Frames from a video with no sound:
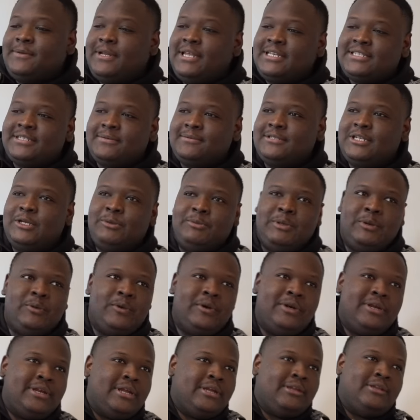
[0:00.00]
but like sometimes I'll be
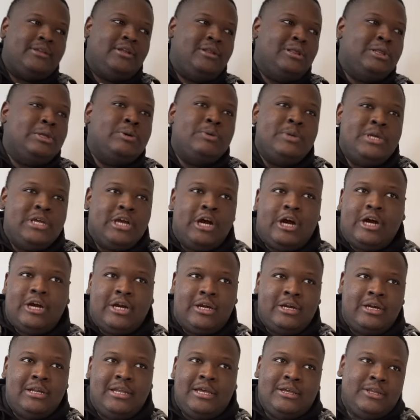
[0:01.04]
wearing like the Louis
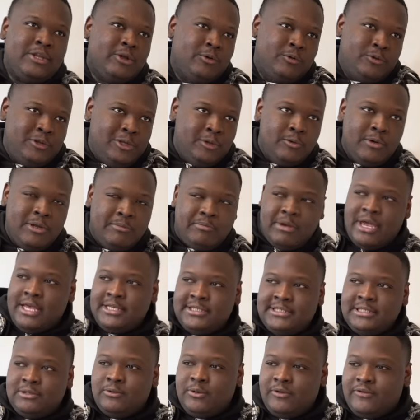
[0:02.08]

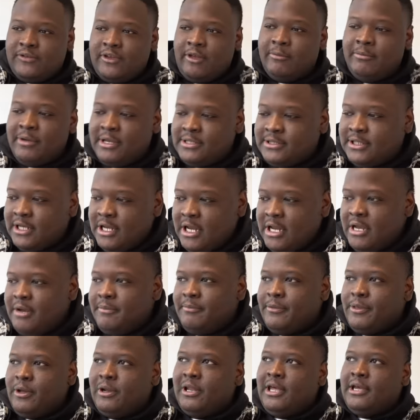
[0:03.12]
Vuitton pants.
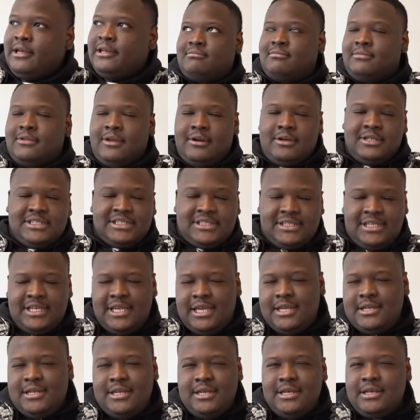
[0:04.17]
But they're like they're
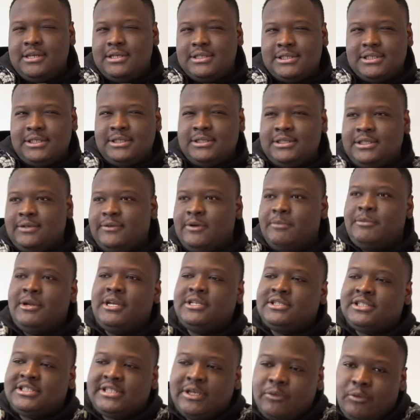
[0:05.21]
skinny in a certain way, but
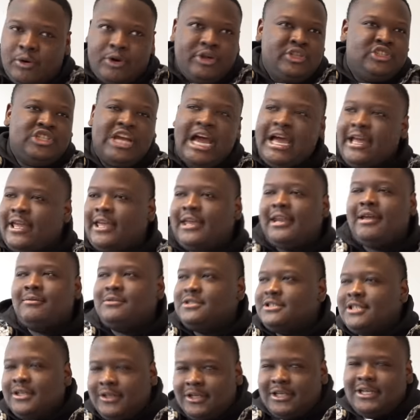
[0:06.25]
it's just like wear a jacket. And I'm
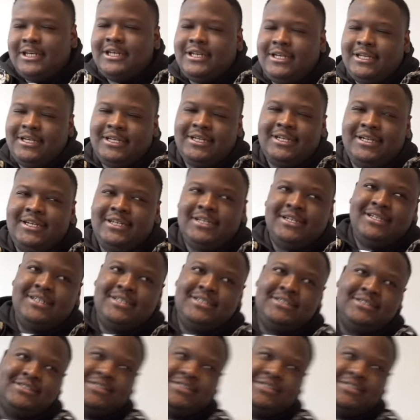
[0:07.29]
just like, okay,